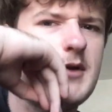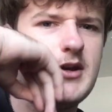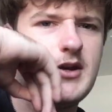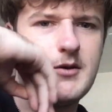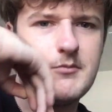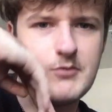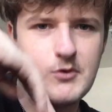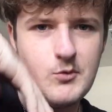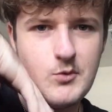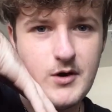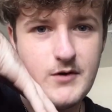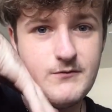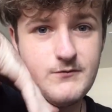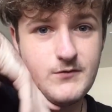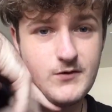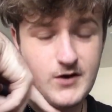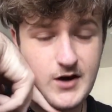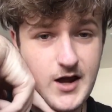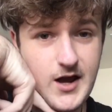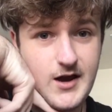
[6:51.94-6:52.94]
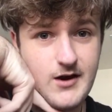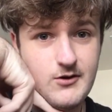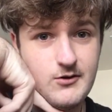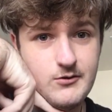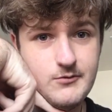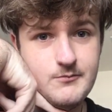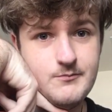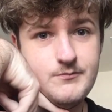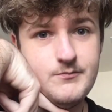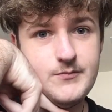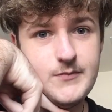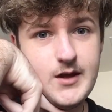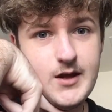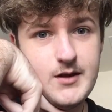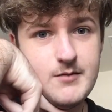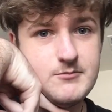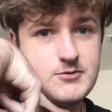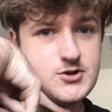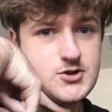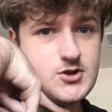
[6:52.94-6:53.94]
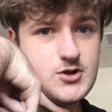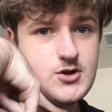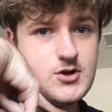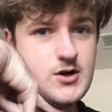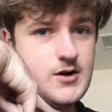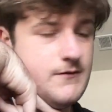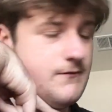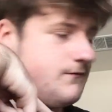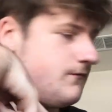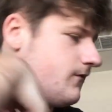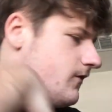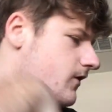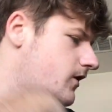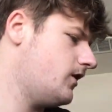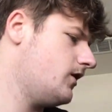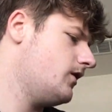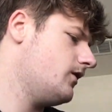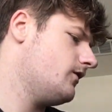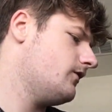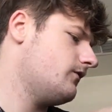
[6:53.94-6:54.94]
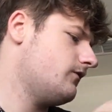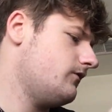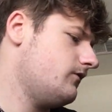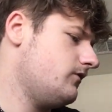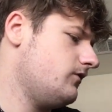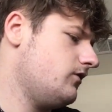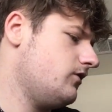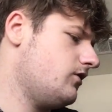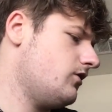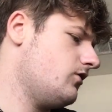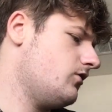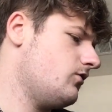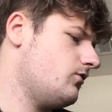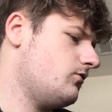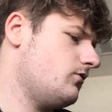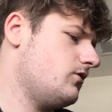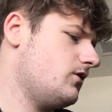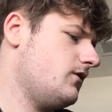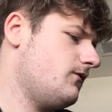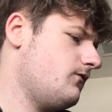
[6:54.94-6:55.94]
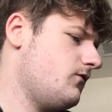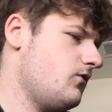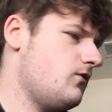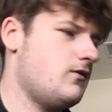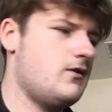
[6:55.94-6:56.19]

my number one for now. I'm sure if if